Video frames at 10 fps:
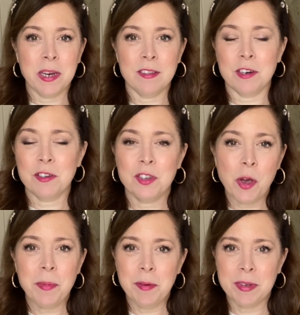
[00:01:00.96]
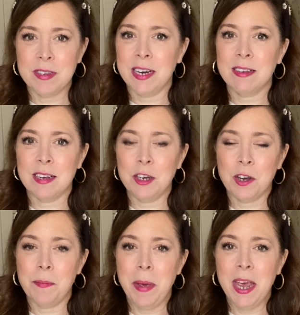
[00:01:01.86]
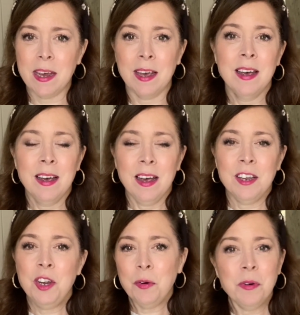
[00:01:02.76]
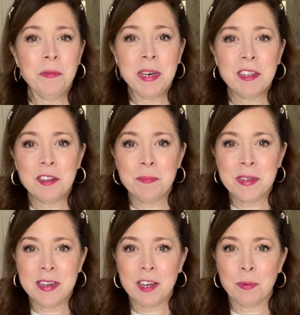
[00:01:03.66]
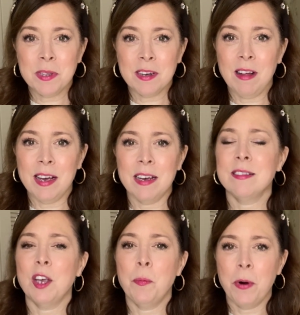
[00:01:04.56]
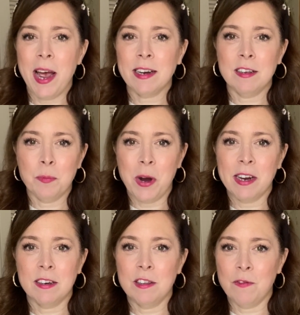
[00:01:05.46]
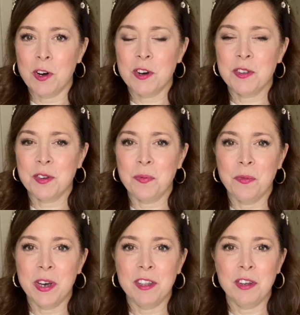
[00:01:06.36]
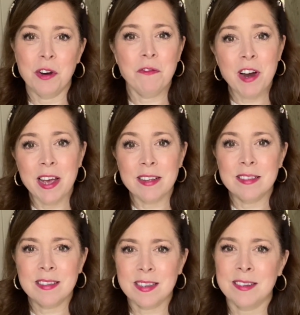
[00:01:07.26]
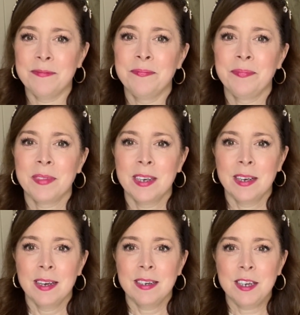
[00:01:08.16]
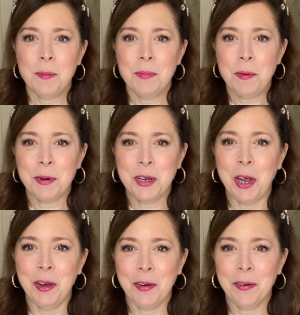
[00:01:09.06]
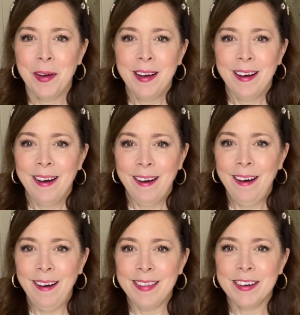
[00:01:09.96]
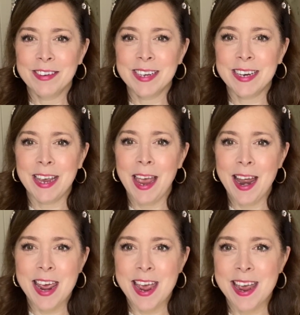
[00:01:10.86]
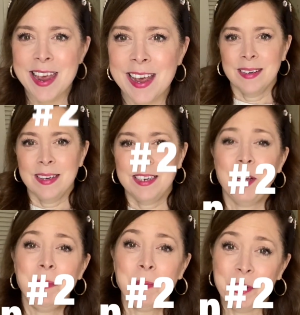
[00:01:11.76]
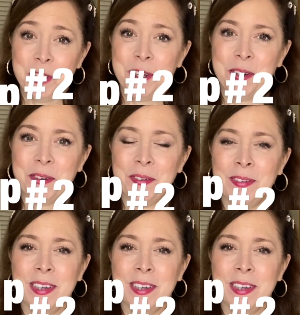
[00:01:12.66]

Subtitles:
there's so many mistakes that you can make, and you don't want to make those mistakes with the client. So practice first with your friends. Tip number 2, there's a kitty. Tip number 2,